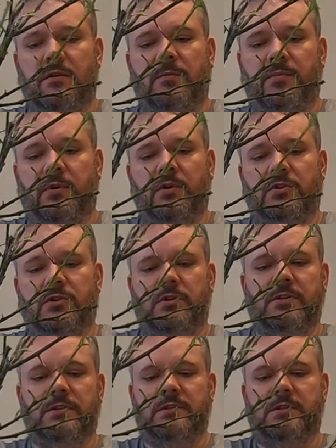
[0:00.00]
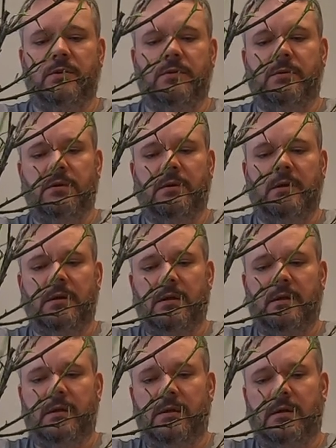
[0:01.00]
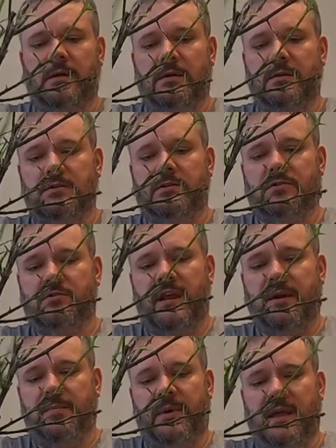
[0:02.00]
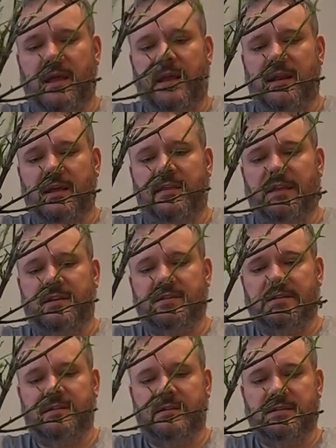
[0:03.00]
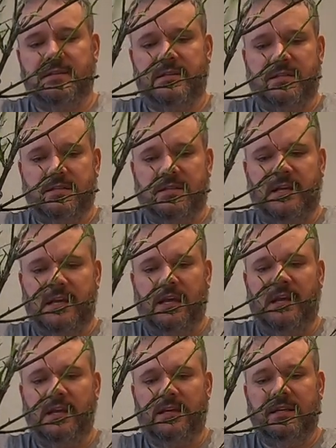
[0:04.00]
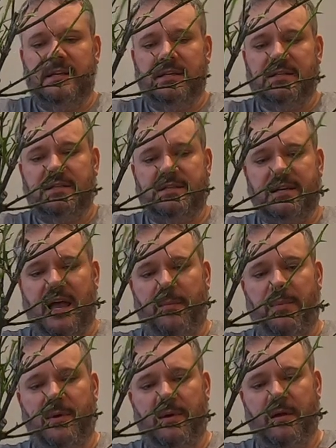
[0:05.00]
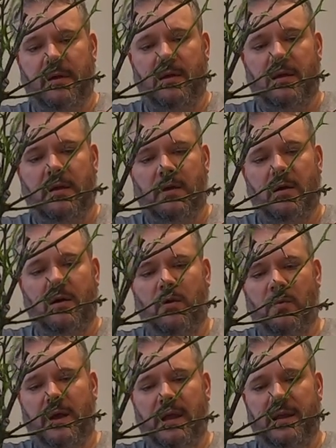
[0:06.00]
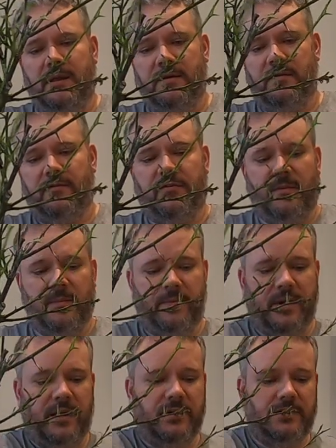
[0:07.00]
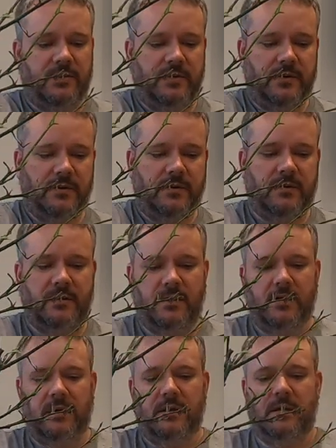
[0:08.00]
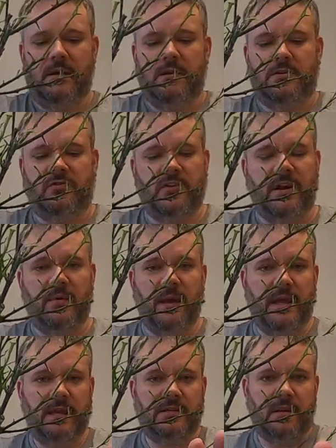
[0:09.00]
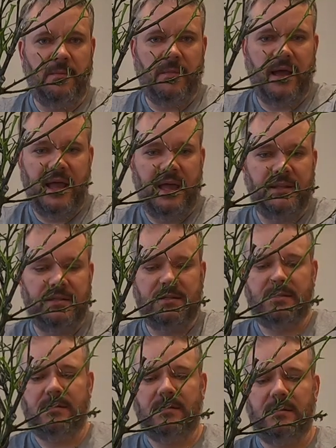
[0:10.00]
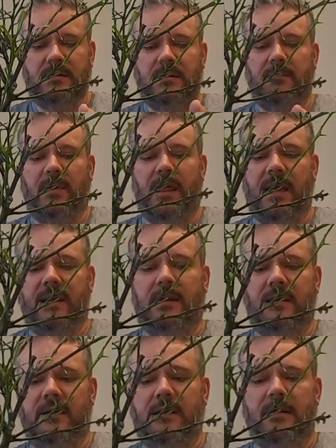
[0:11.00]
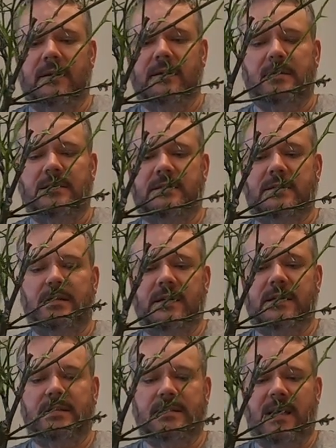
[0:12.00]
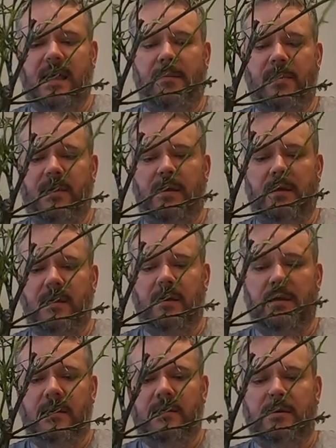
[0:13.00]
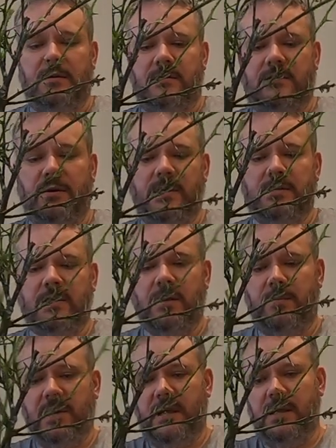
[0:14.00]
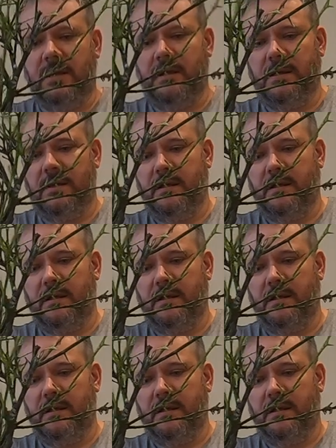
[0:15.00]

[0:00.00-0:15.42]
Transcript: the brush to scrape any of this sticky sap away from the branch. Straight away it's on my hands, the black sticky sap, so it's going to be